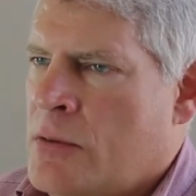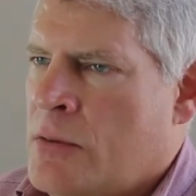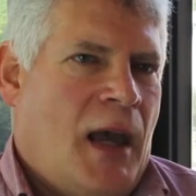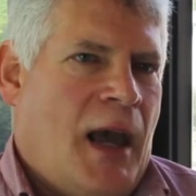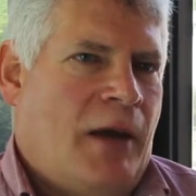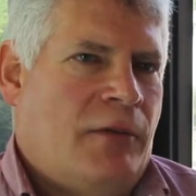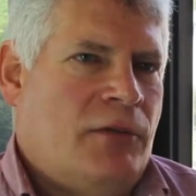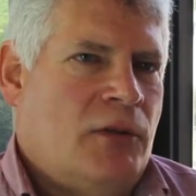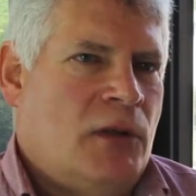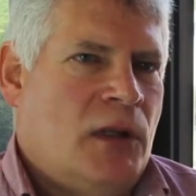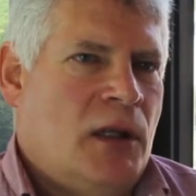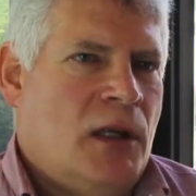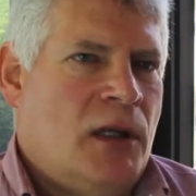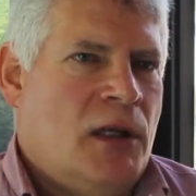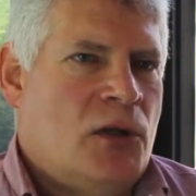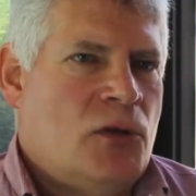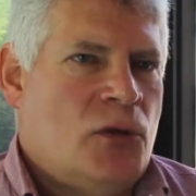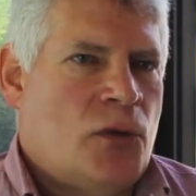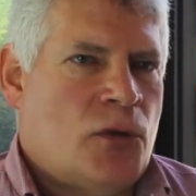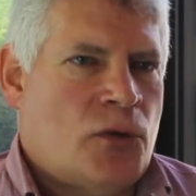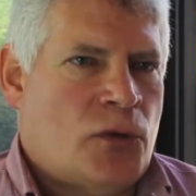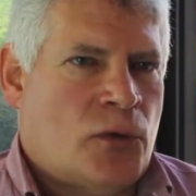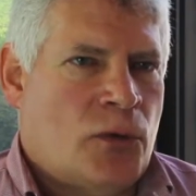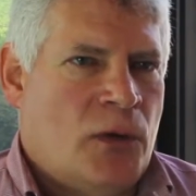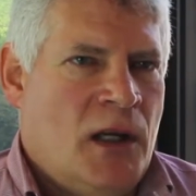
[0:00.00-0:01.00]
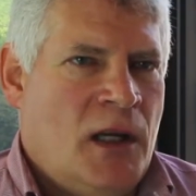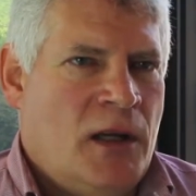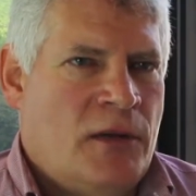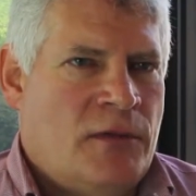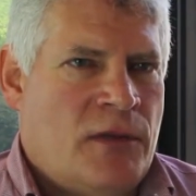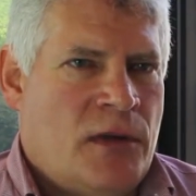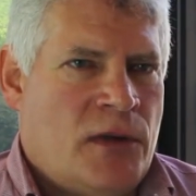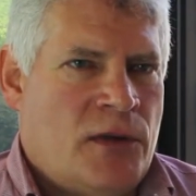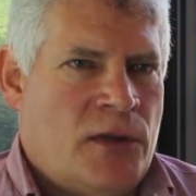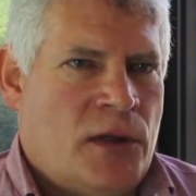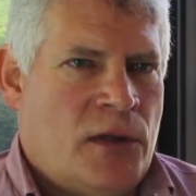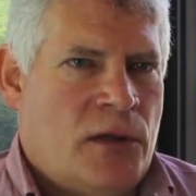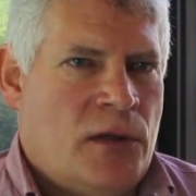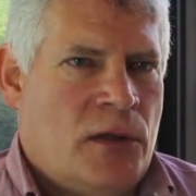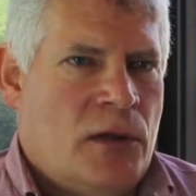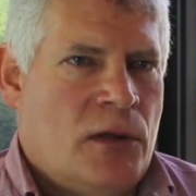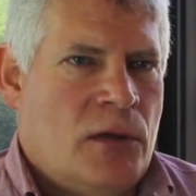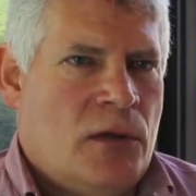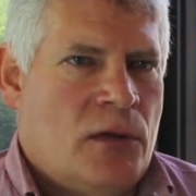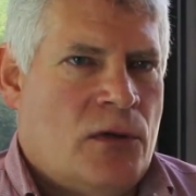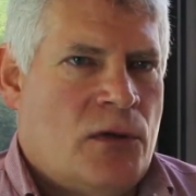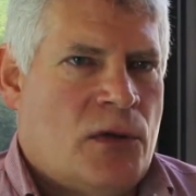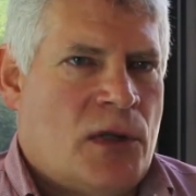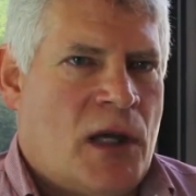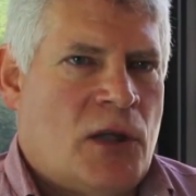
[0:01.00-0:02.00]
After the initial screening visit,
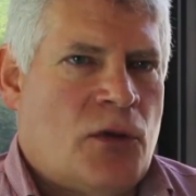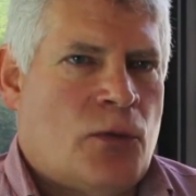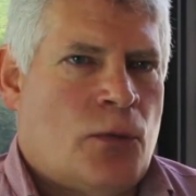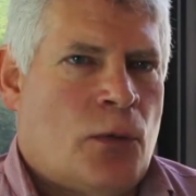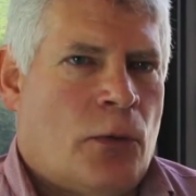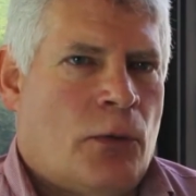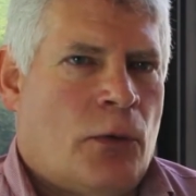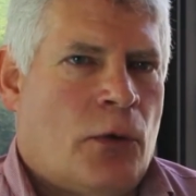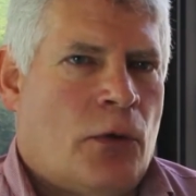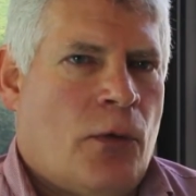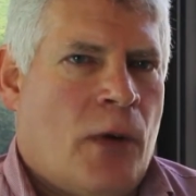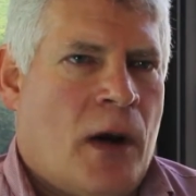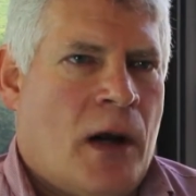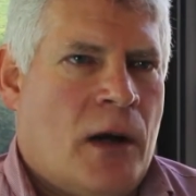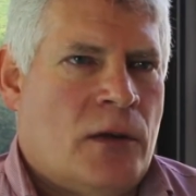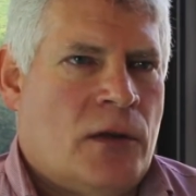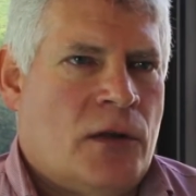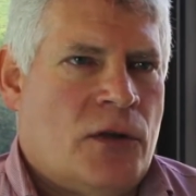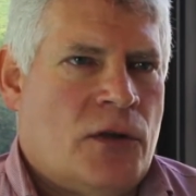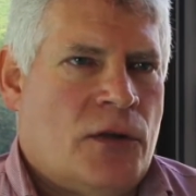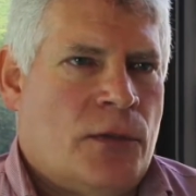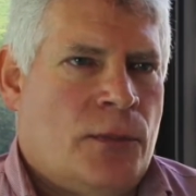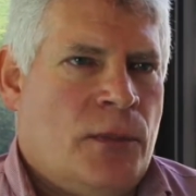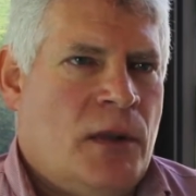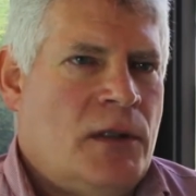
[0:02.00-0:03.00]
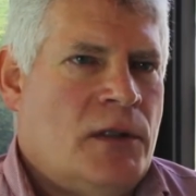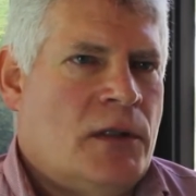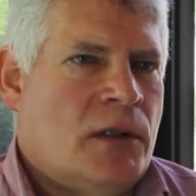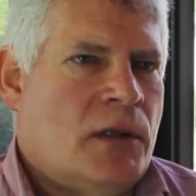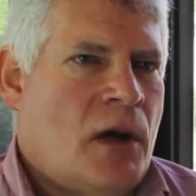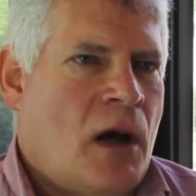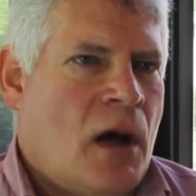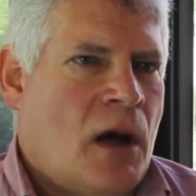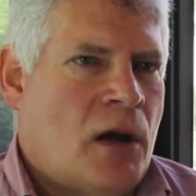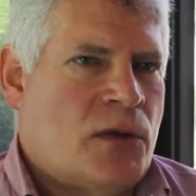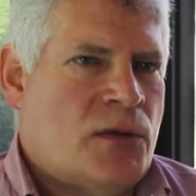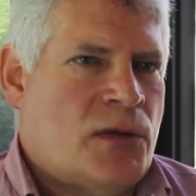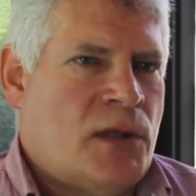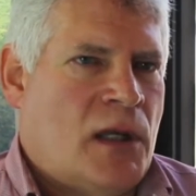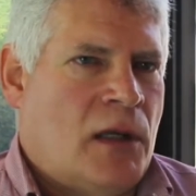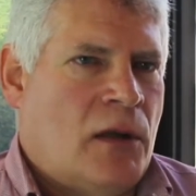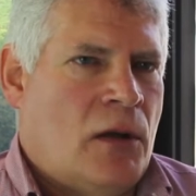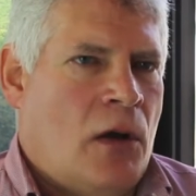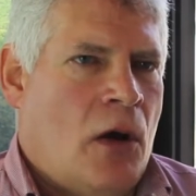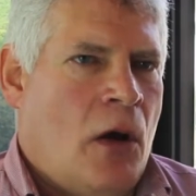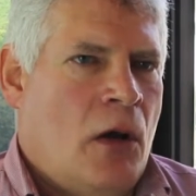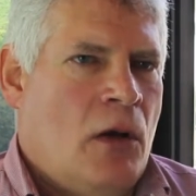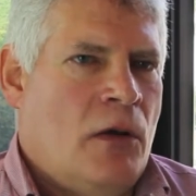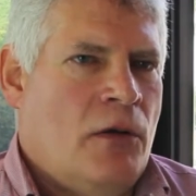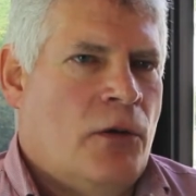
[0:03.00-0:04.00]
sites were required to submit to Cogstate
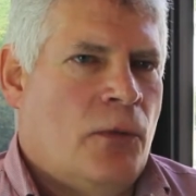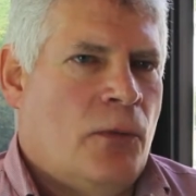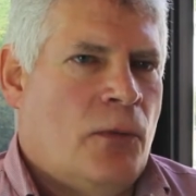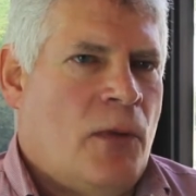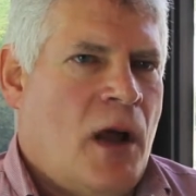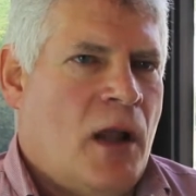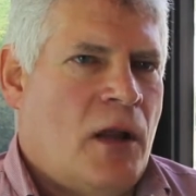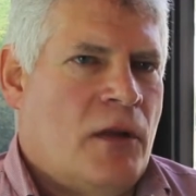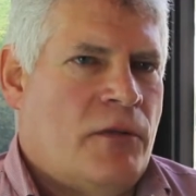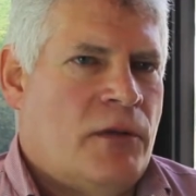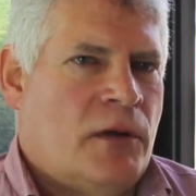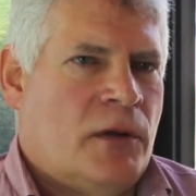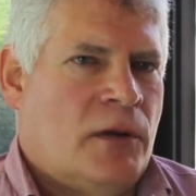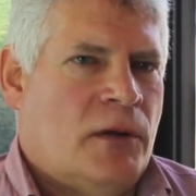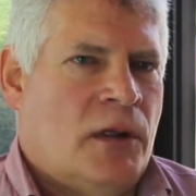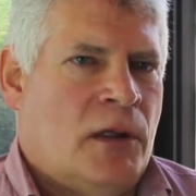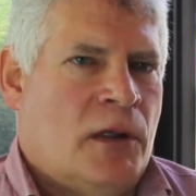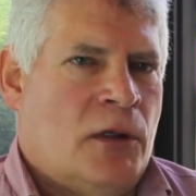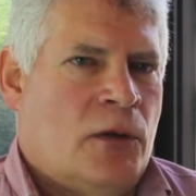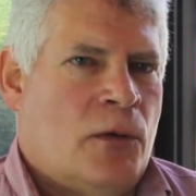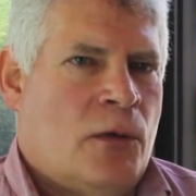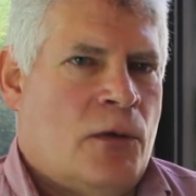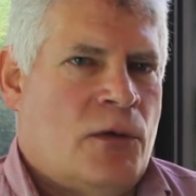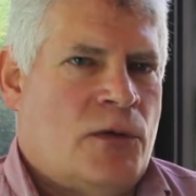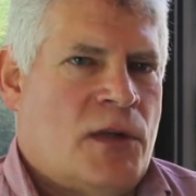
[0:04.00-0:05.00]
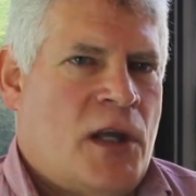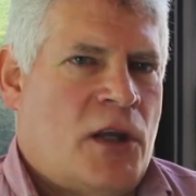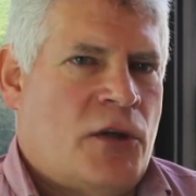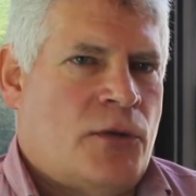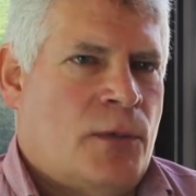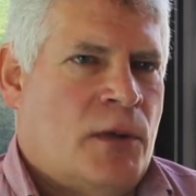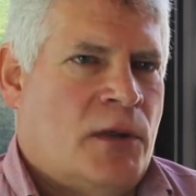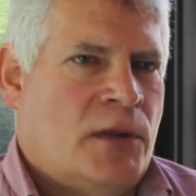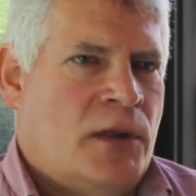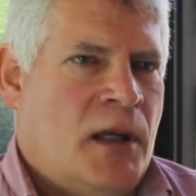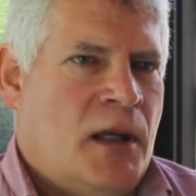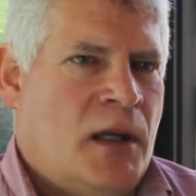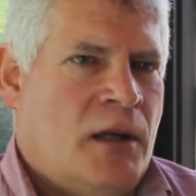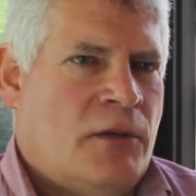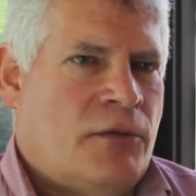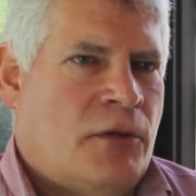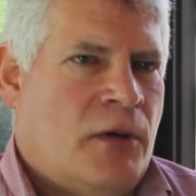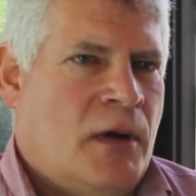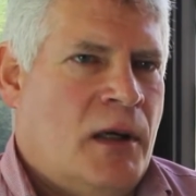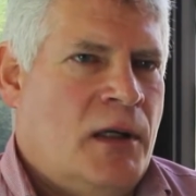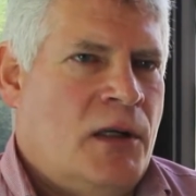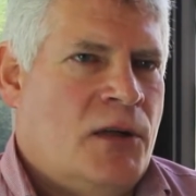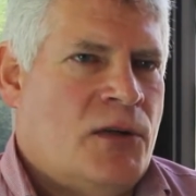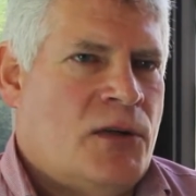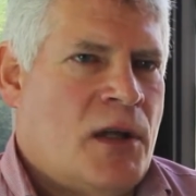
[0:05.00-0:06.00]
all the relevant clinical assessment data
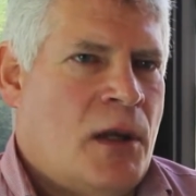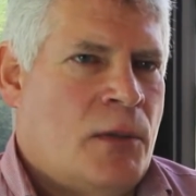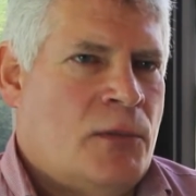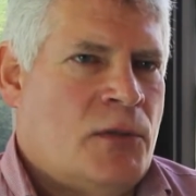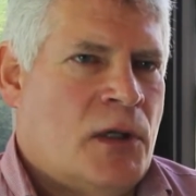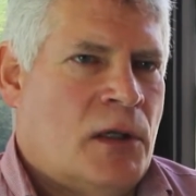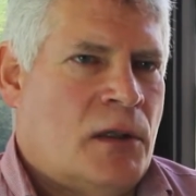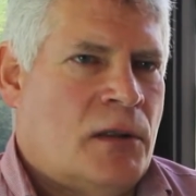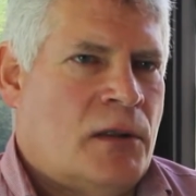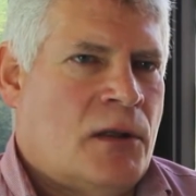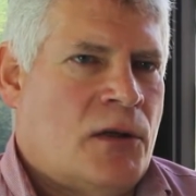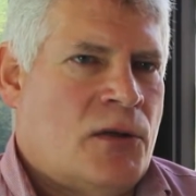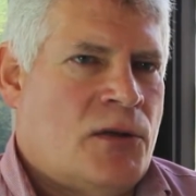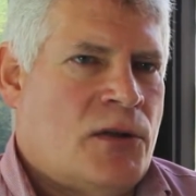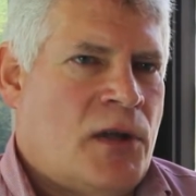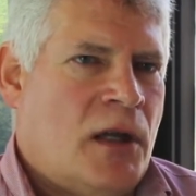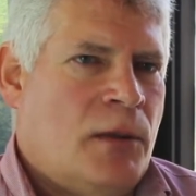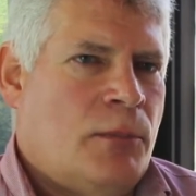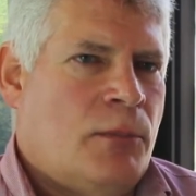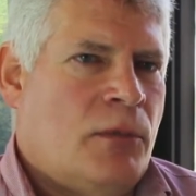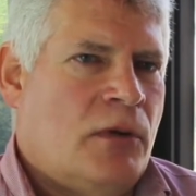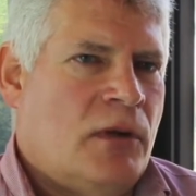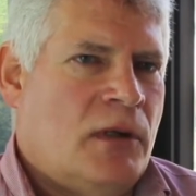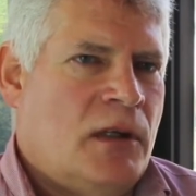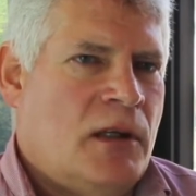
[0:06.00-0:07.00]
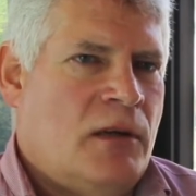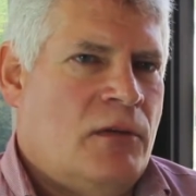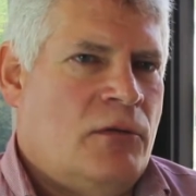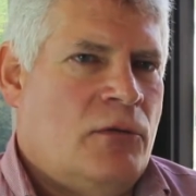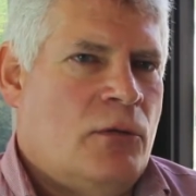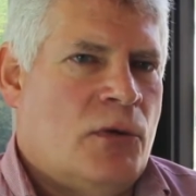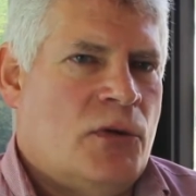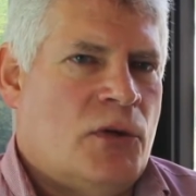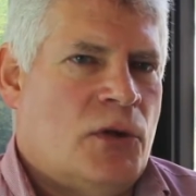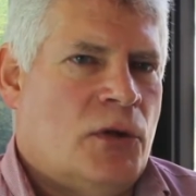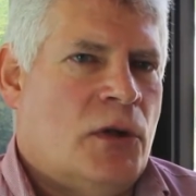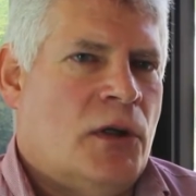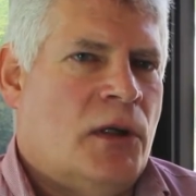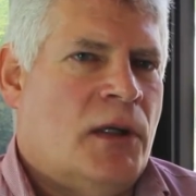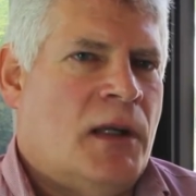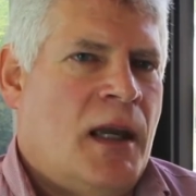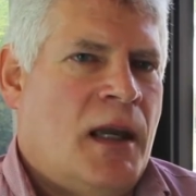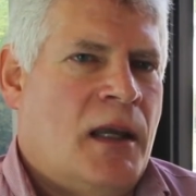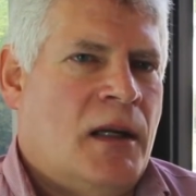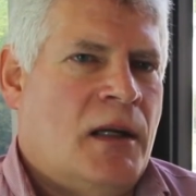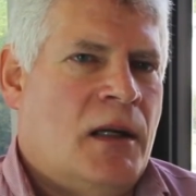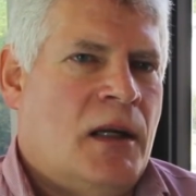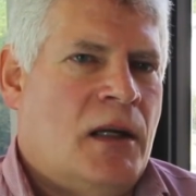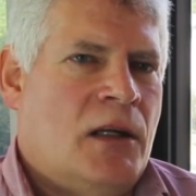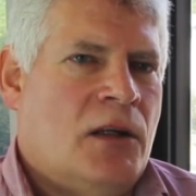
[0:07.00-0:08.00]
for any subject the site believed was a good
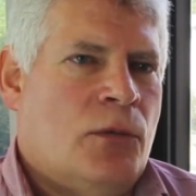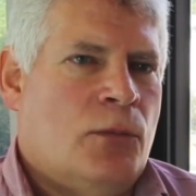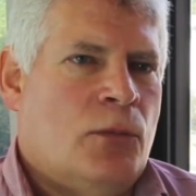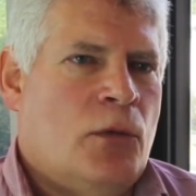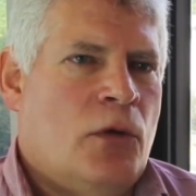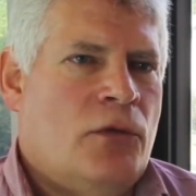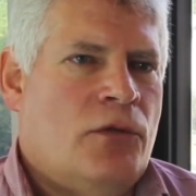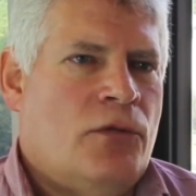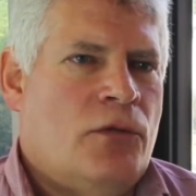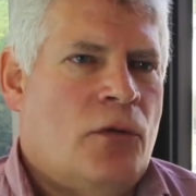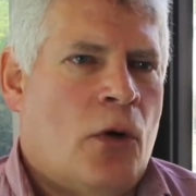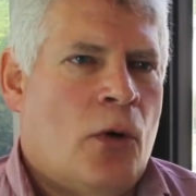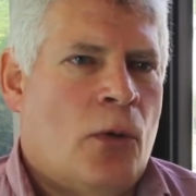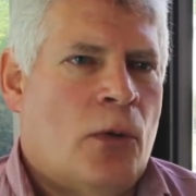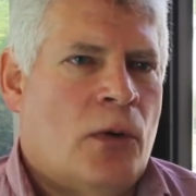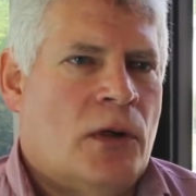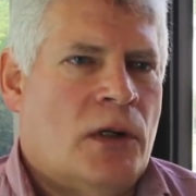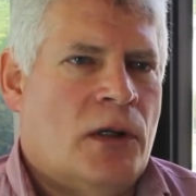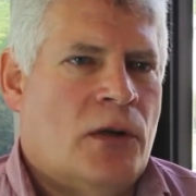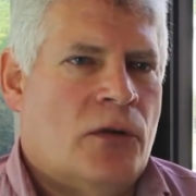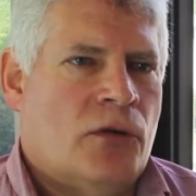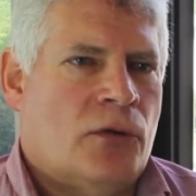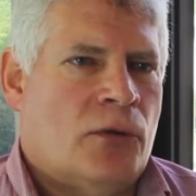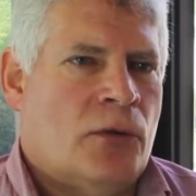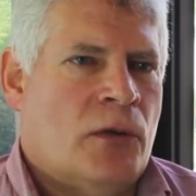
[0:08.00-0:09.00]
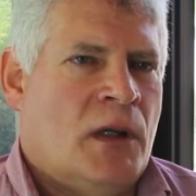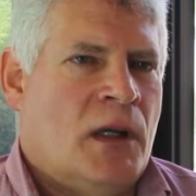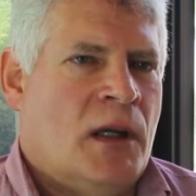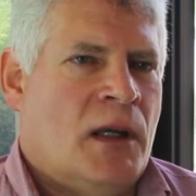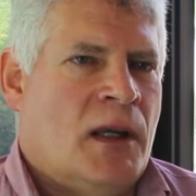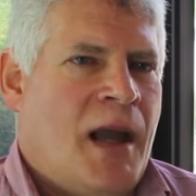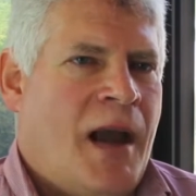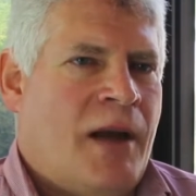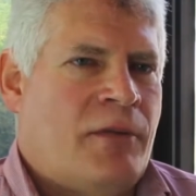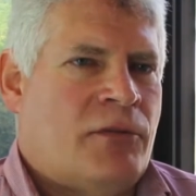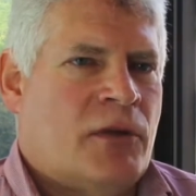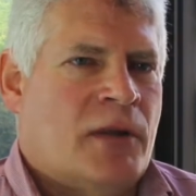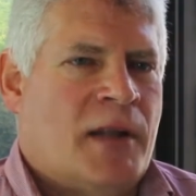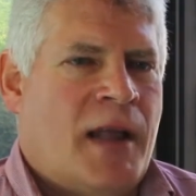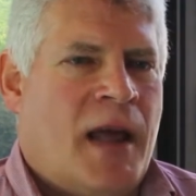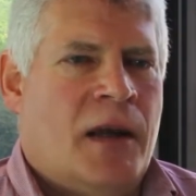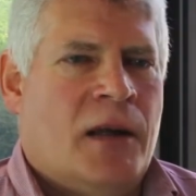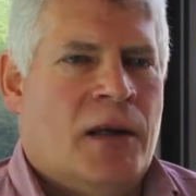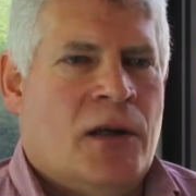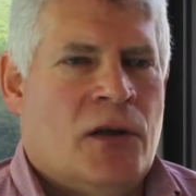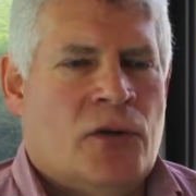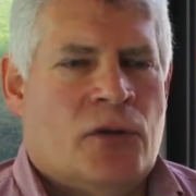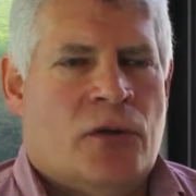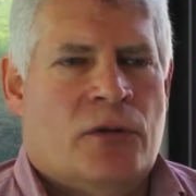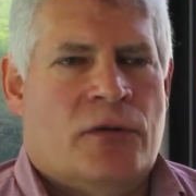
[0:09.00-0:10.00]
candidate to move forward in screening after that
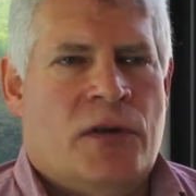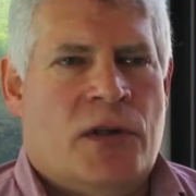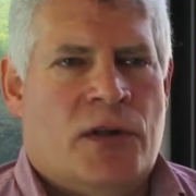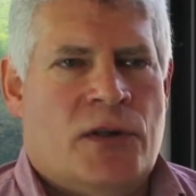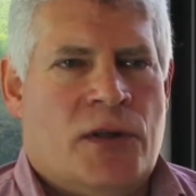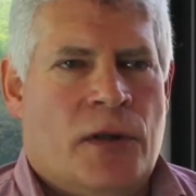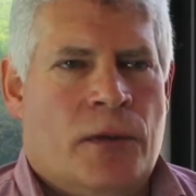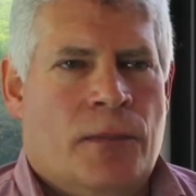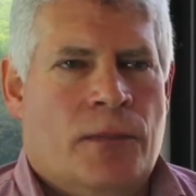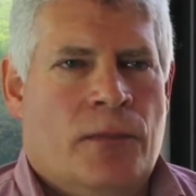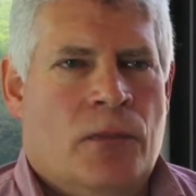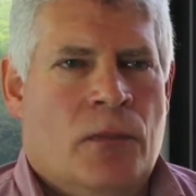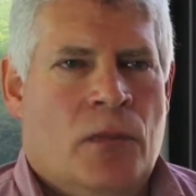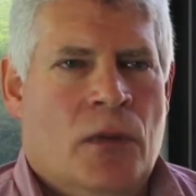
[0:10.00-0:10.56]
initial visit.